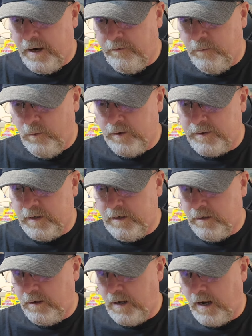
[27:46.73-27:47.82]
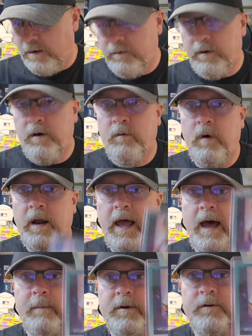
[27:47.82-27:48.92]
Air Force, and I don't know what
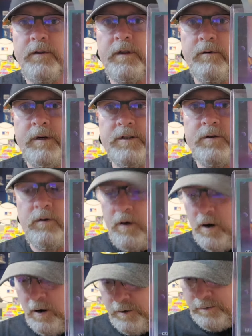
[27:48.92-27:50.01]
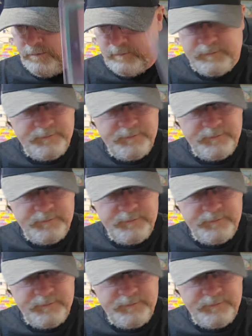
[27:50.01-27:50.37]
happened to the original card.